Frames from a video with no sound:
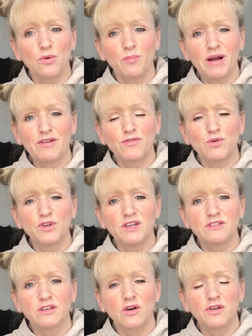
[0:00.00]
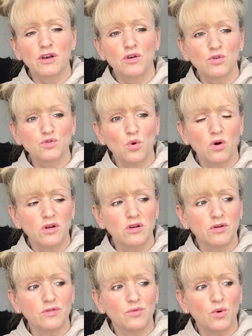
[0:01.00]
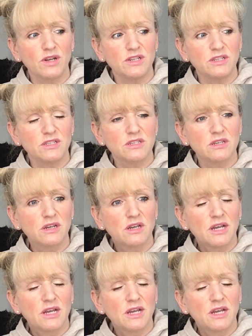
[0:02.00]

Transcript: about 4 years ago, and I lost quite a lot of weight.